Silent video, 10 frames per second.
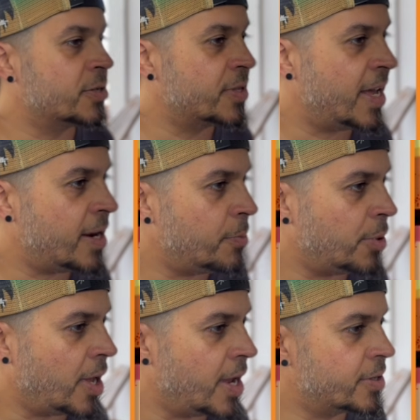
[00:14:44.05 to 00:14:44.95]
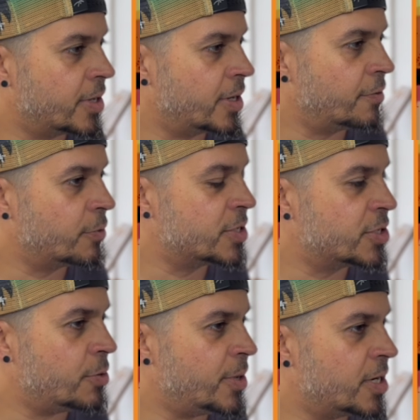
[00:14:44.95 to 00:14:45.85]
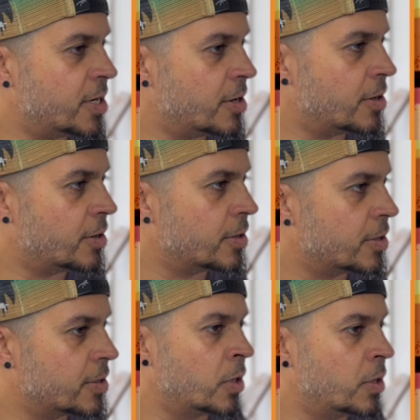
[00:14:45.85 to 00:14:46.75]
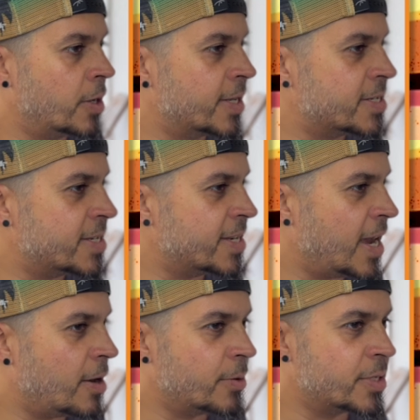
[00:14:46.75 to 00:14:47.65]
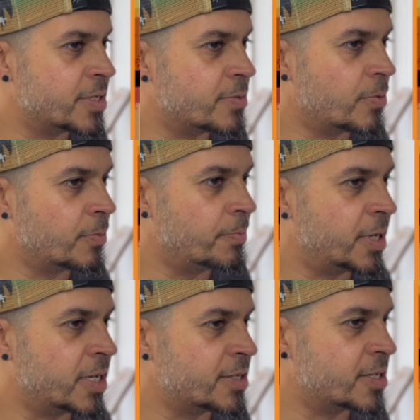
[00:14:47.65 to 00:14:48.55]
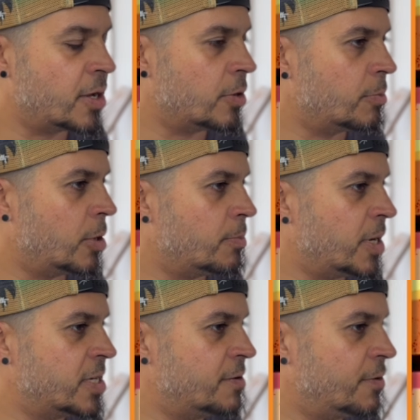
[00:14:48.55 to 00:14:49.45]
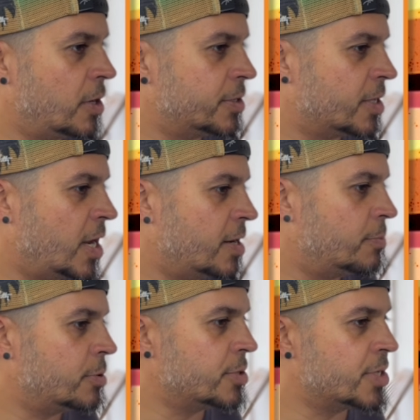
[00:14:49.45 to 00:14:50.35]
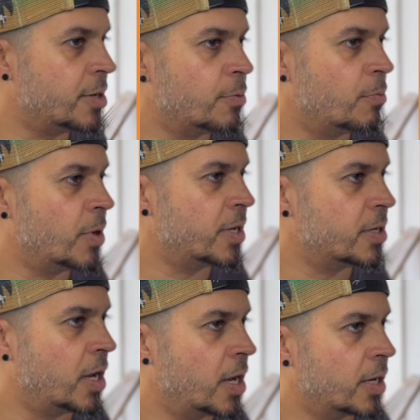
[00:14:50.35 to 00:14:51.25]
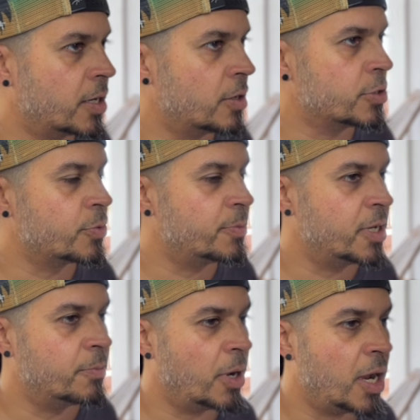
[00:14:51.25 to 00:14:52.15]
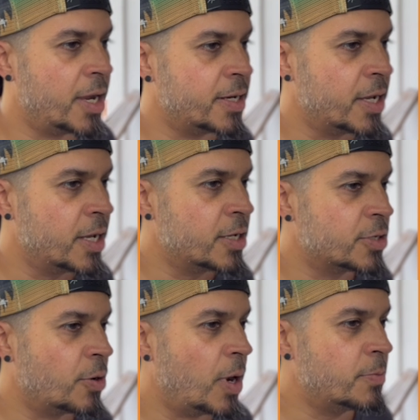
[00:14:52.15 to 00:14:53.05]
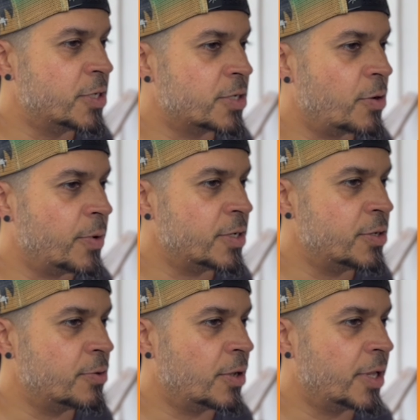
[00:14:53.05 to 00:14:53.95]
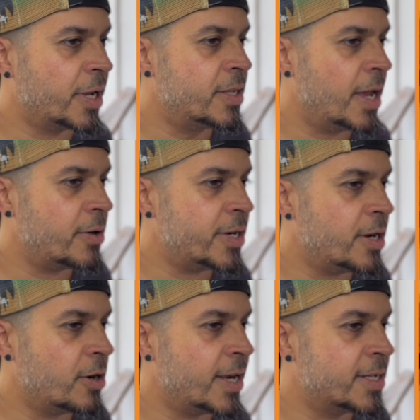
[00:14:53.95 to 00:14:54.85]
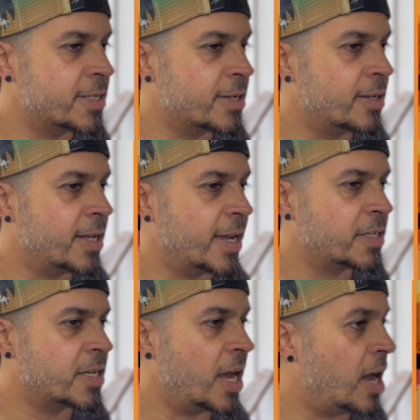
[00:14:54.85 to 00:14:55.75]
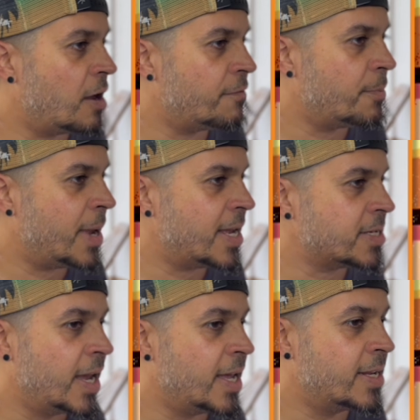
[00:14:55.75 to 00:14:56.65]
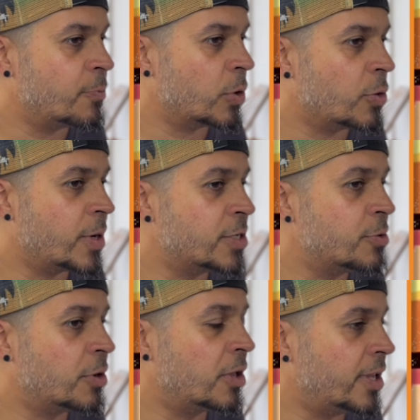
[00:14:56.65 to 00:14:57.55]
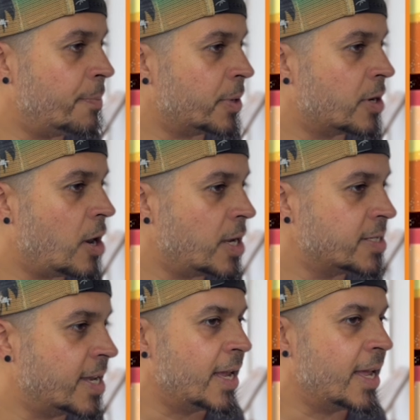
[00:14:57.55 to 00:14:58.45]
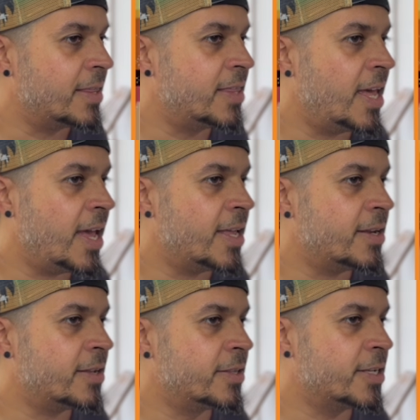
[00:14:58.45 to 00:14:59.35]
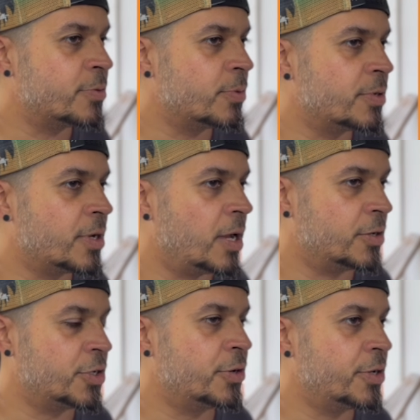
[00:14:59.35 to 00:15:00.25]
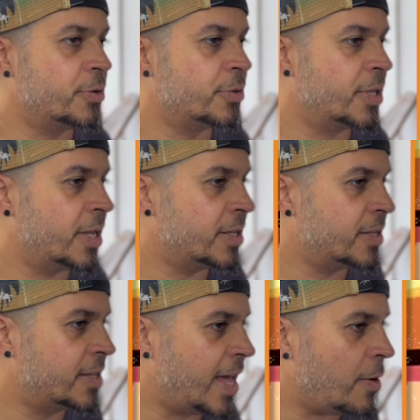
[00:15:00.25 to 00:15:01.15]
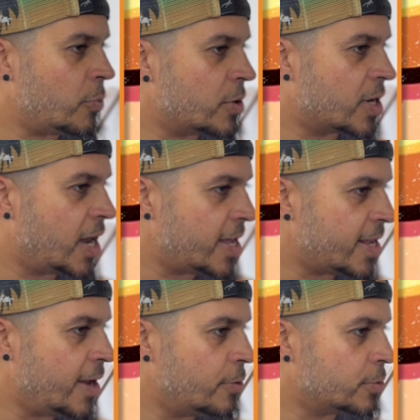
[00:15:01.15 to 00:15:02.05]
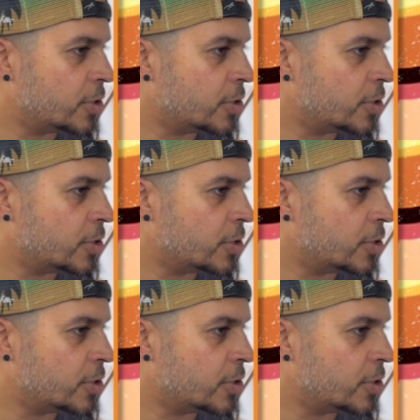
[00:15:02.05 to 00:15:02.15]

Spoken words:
that applied, and if we zoom in here, you can see how it's, because it's color burn by default, it kind of pulls out what colors would be in behind. So I'm just going to click down here and select alpha mask, and then we're going to clip content, and then this will, I'll show you that will cut out